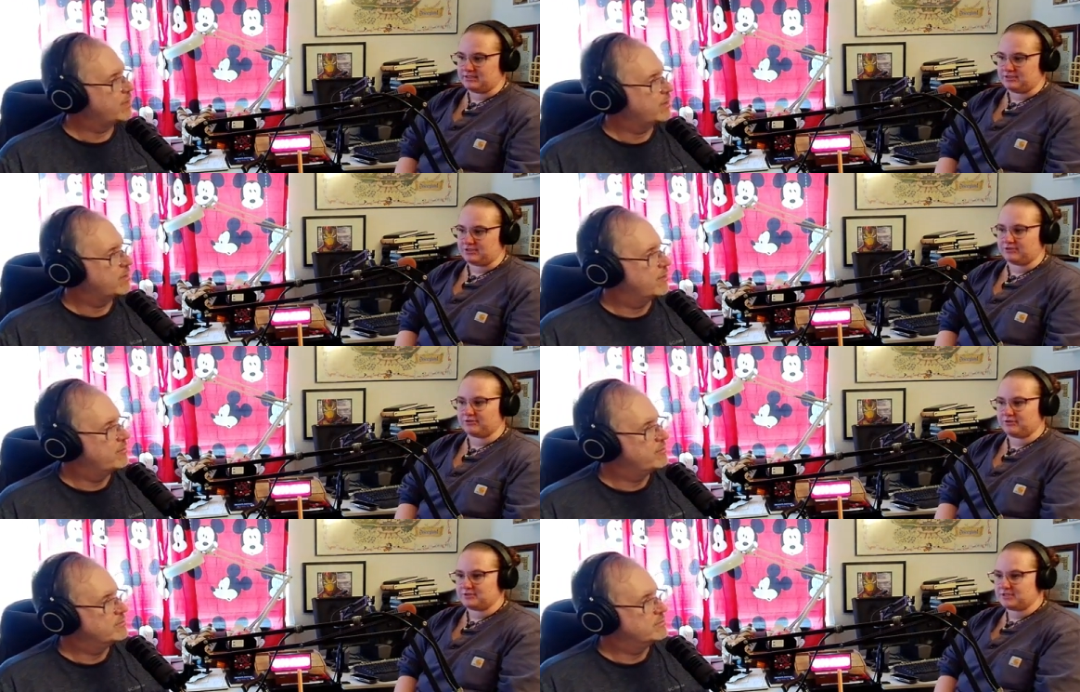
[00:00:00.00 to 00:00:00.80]
Speaker 1: Jungle
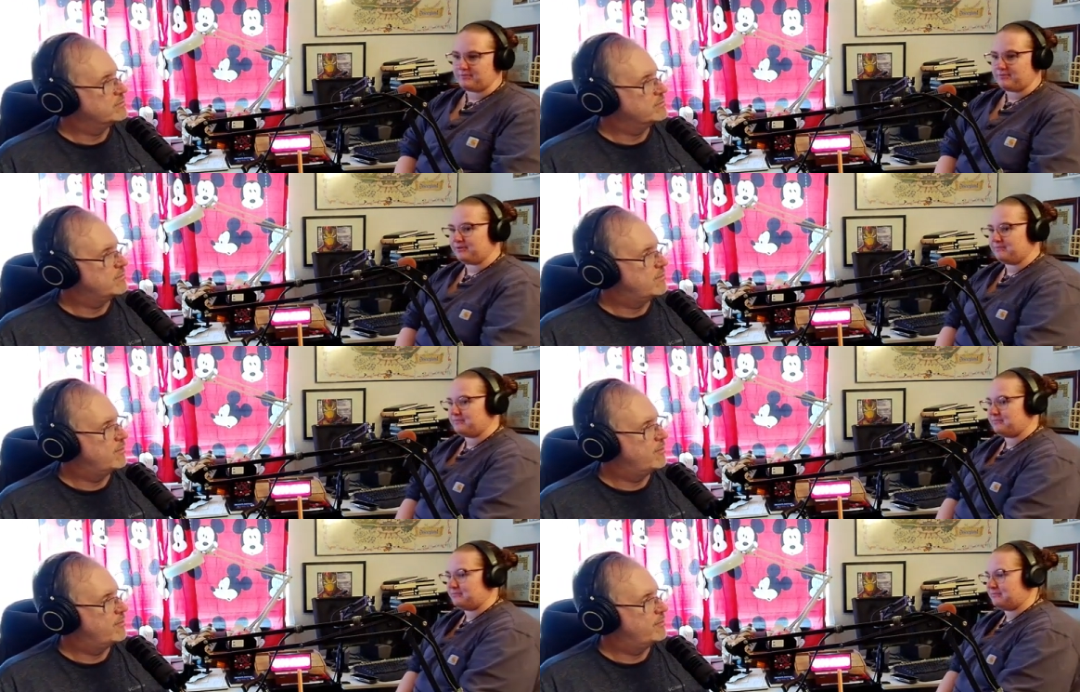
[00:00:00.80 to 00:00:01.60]
Cruise skipper
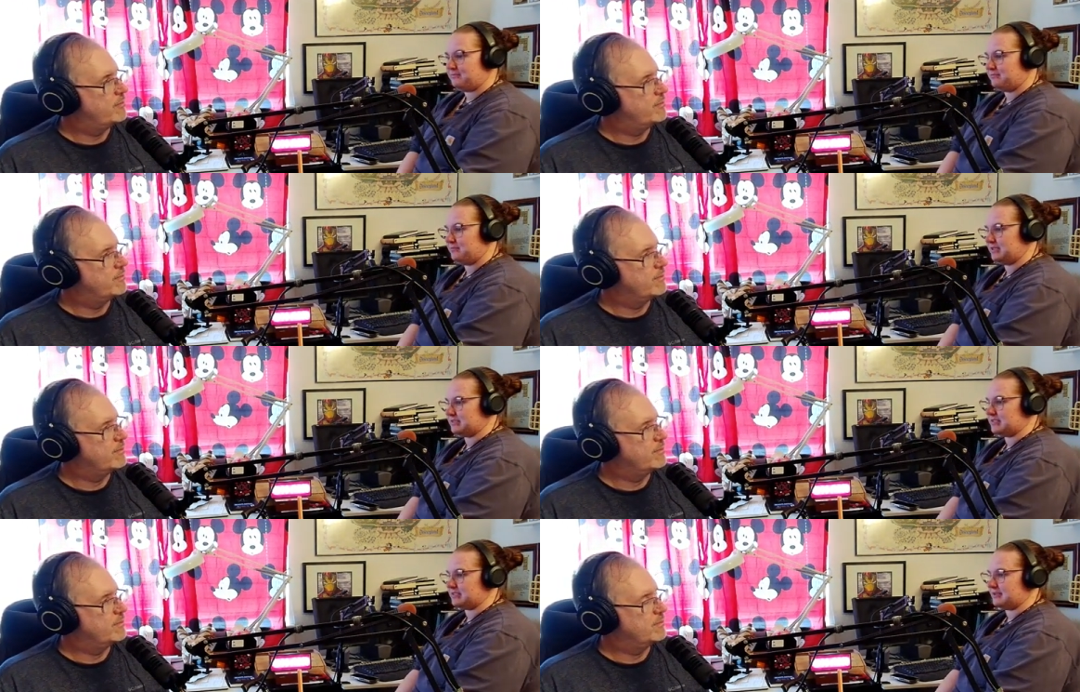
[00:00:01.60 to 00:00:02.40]
because
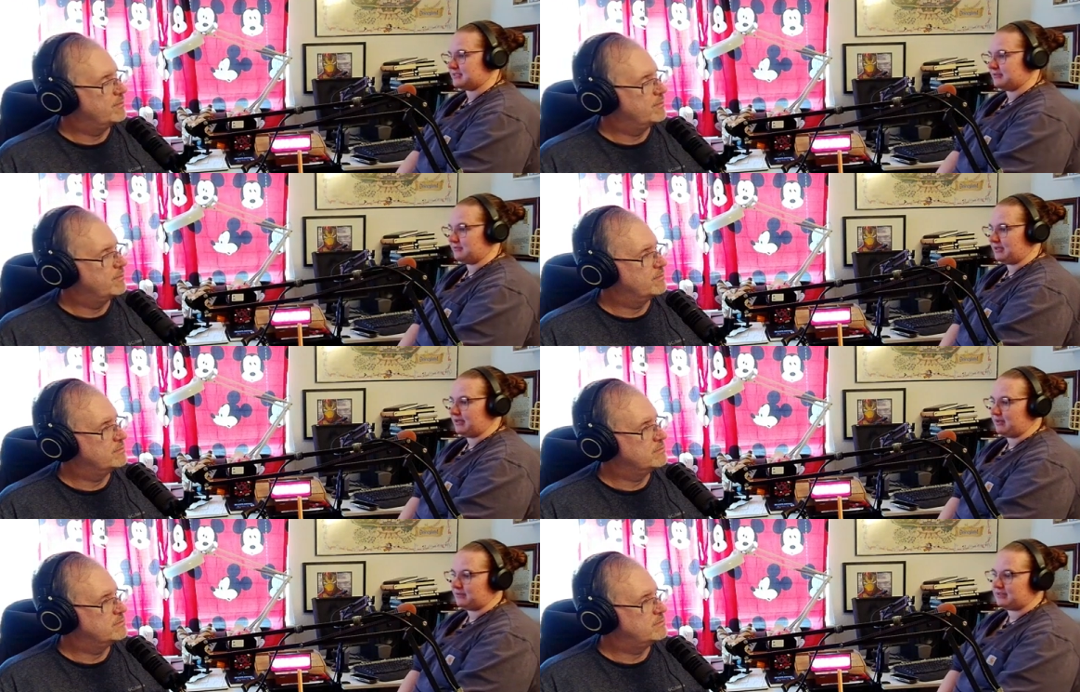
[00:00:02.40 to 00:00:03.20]
that's basically what I
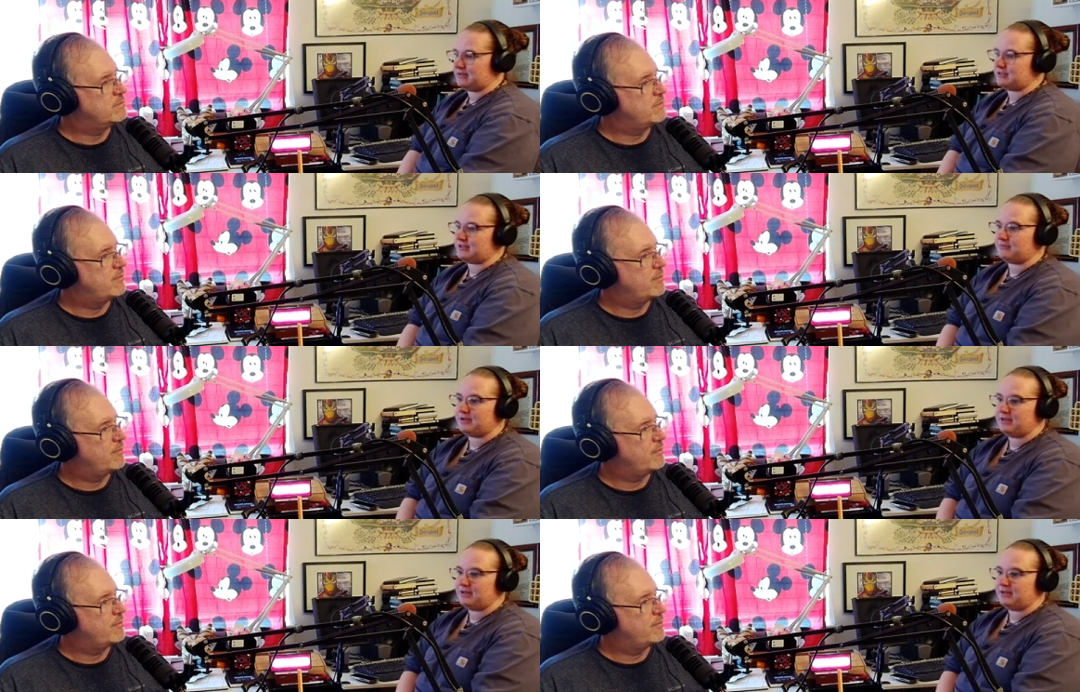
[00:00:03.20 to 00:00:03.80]
am at that job.